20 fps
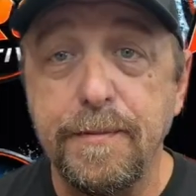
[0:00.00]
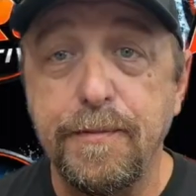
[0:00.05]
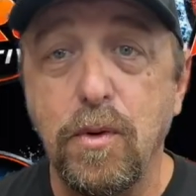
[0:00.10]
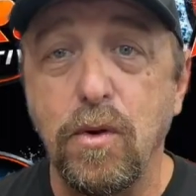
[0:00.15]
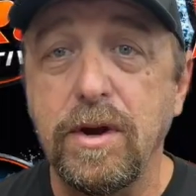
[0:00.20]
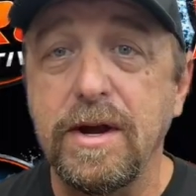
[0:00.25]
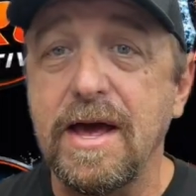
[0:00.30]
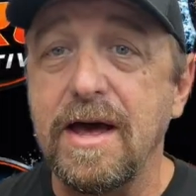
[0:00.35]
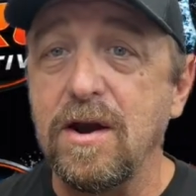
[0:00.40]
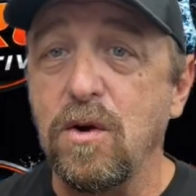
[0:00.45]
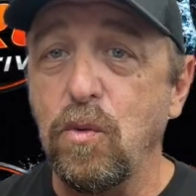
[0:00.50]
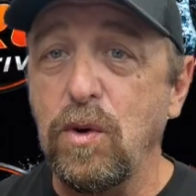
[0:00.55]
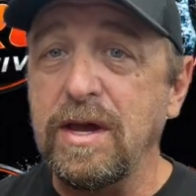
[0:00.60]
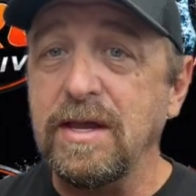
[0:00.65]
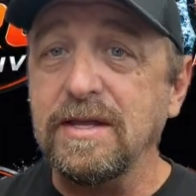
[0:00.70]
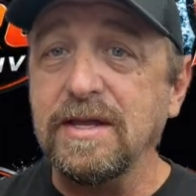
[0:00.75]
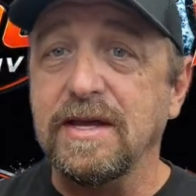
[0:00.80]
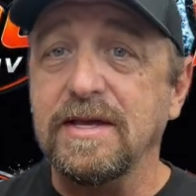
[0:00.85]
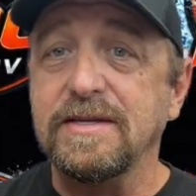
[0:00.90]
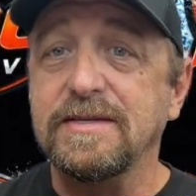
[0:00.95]
to point out a
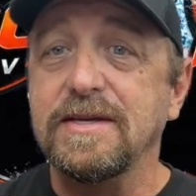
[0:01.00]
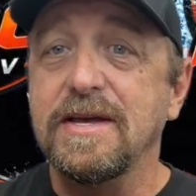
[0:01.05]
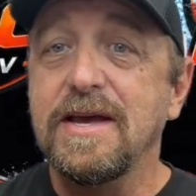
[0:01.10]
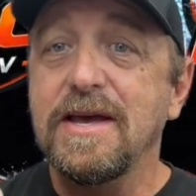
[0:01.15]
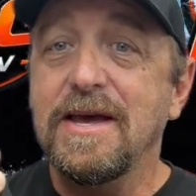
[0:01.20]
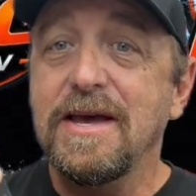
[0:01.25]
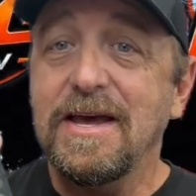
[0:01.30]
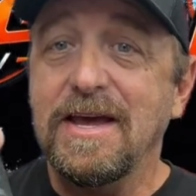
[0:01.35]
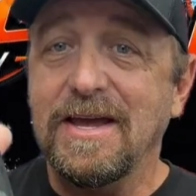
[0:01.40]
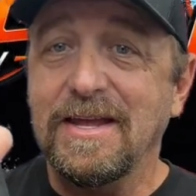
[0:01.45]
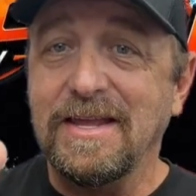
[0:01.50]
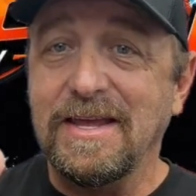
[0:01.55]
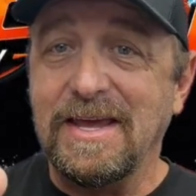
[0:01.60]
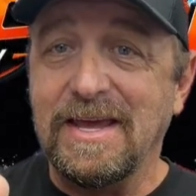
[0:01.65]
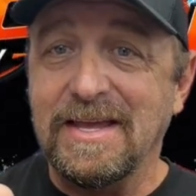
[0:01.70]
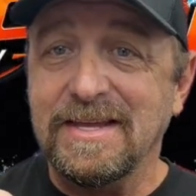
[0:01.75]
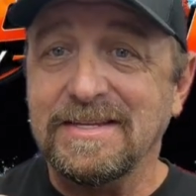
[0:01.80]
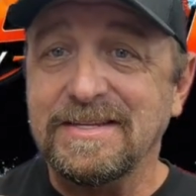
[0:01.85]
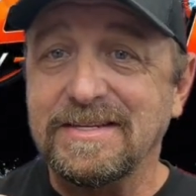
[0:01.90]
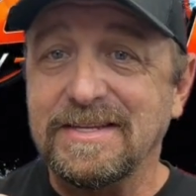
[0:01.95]
weakness in the
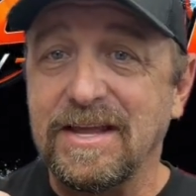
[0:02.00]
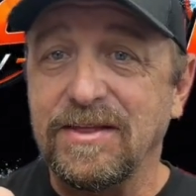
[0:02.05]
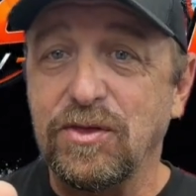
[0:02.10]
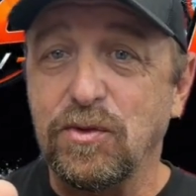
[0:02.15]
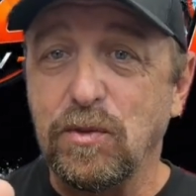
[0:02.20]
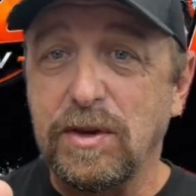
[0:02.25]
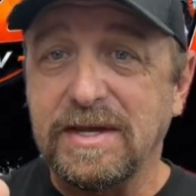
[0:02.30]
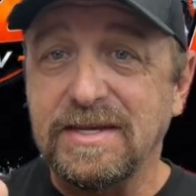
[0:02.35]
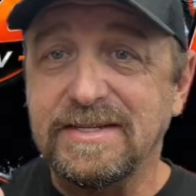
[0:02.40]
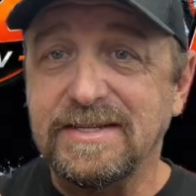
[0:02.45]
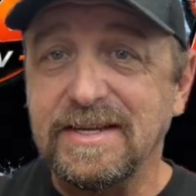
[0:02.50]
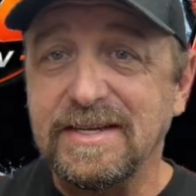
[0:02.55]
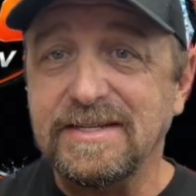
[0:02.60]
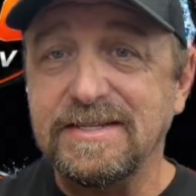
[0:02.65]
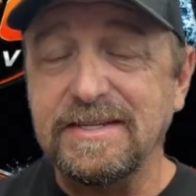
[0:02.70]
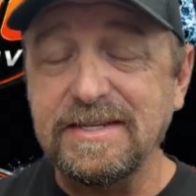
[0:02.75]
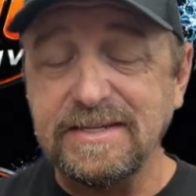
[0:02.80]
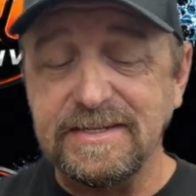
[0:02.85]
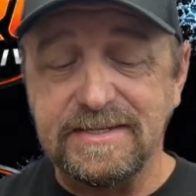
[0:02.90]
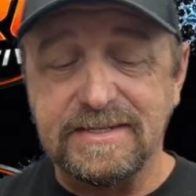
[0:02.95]

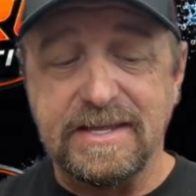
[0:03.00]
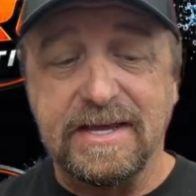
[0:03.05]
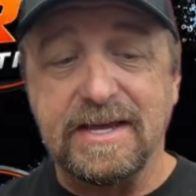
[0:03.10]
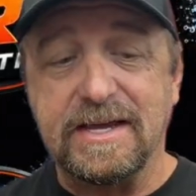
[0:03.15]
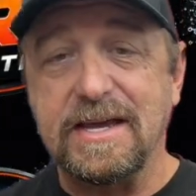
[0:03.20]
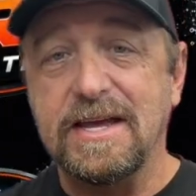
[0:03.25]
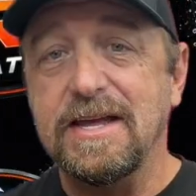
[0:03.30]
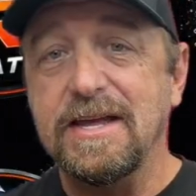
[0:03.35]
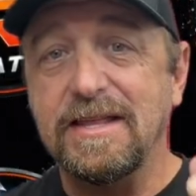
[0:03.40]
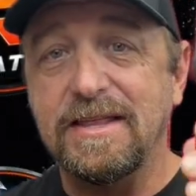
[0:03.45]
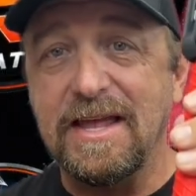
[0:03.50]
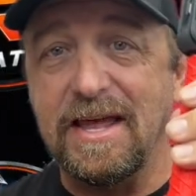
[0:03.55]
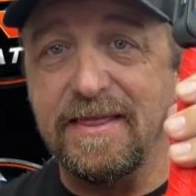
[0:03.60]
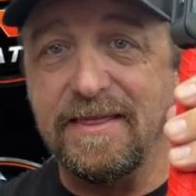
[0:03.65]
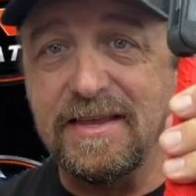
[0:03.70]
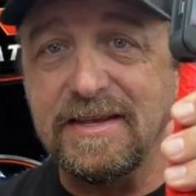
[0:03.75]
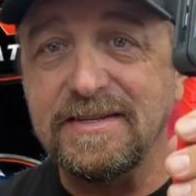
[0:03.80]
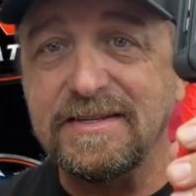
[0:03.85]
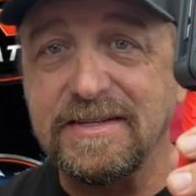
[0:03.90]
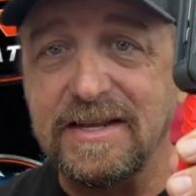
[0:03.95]
Insta360 stick that
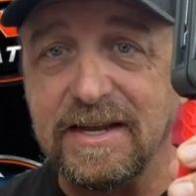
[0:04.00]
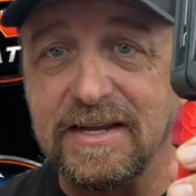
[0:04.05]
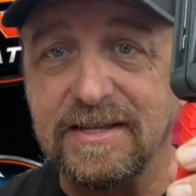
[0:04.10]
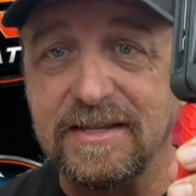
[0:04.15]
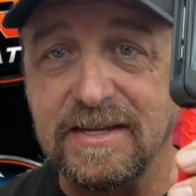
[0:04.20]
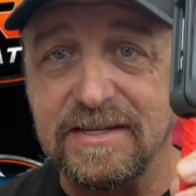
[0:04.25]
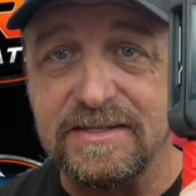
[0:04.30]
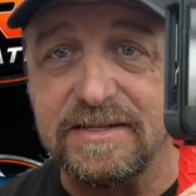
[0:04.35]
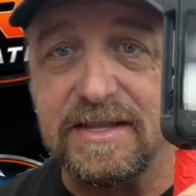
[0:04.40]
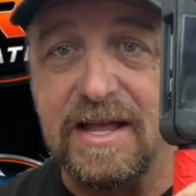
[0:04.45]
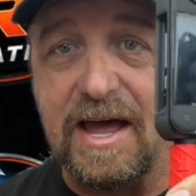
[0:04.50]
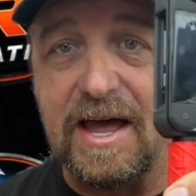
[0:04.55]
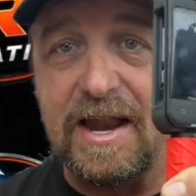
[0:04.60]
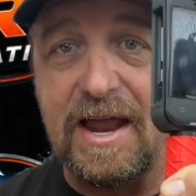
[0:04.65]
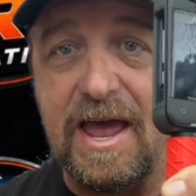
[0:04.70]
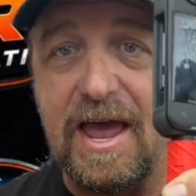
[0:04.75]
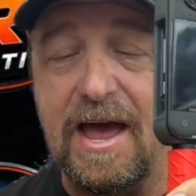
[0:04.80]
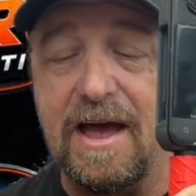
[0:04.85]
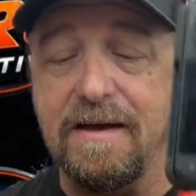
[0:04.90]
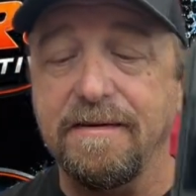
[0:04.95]
this stick does not
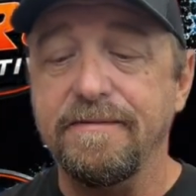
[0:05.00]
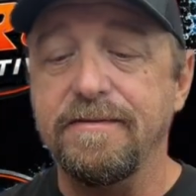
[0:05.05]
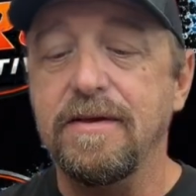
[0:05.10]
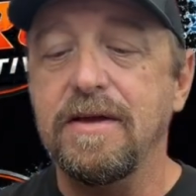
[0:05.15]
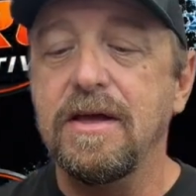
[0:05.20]
have.